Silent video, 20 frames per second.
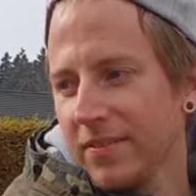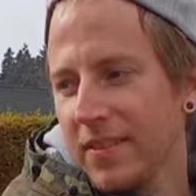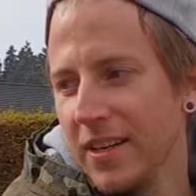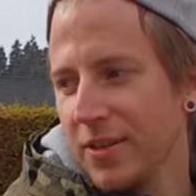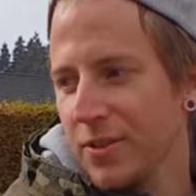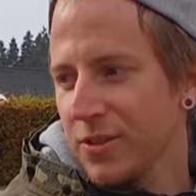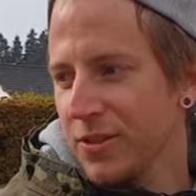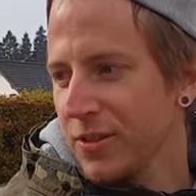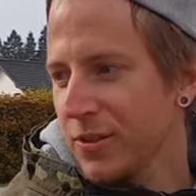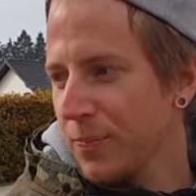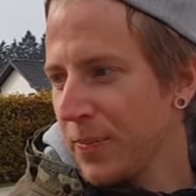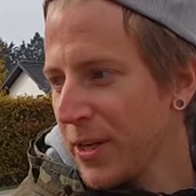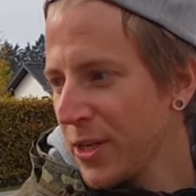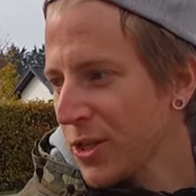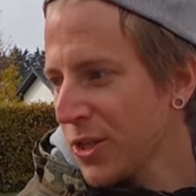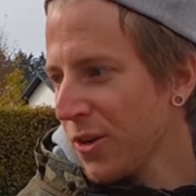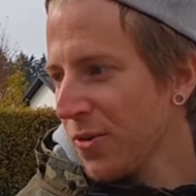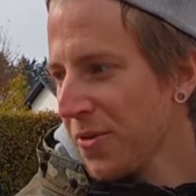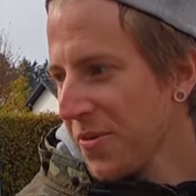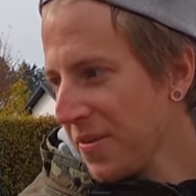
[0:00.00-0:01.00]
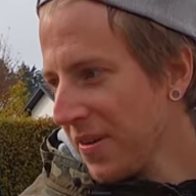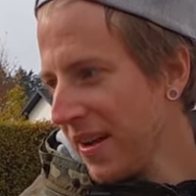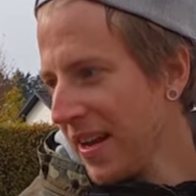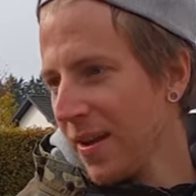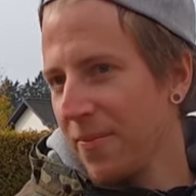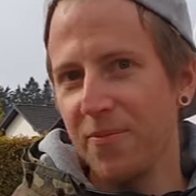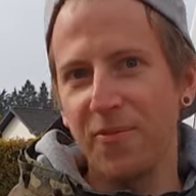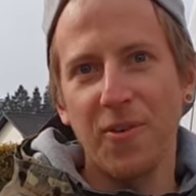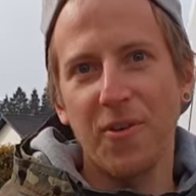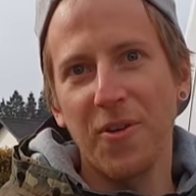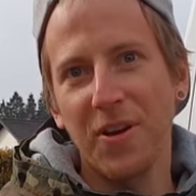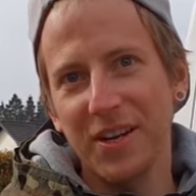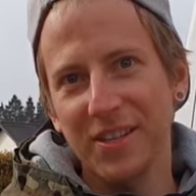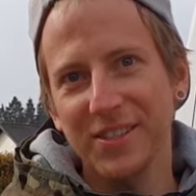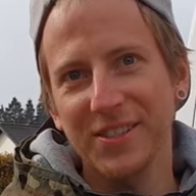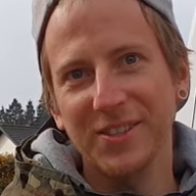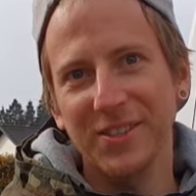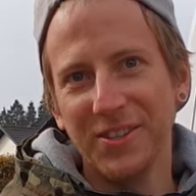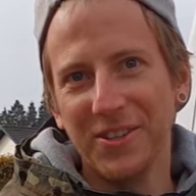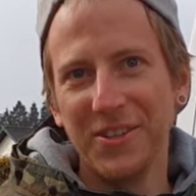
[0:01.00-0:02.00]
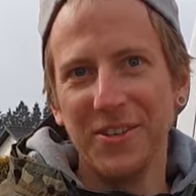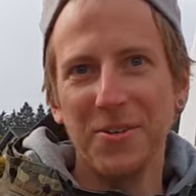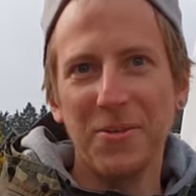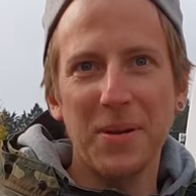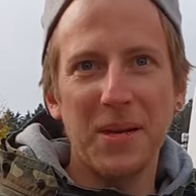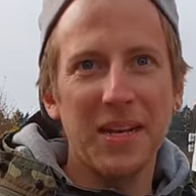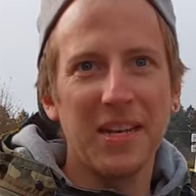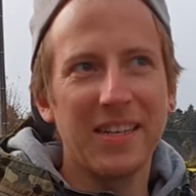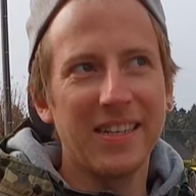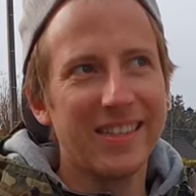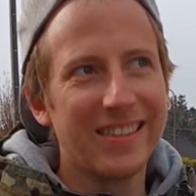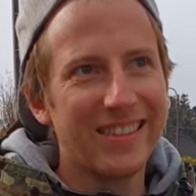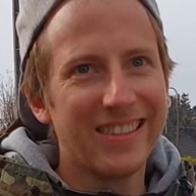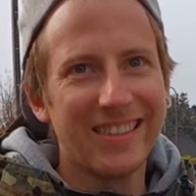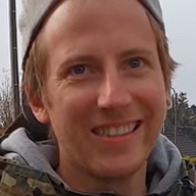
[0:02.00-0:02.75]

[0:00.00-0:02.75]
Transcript: there is a special lab for us, or we can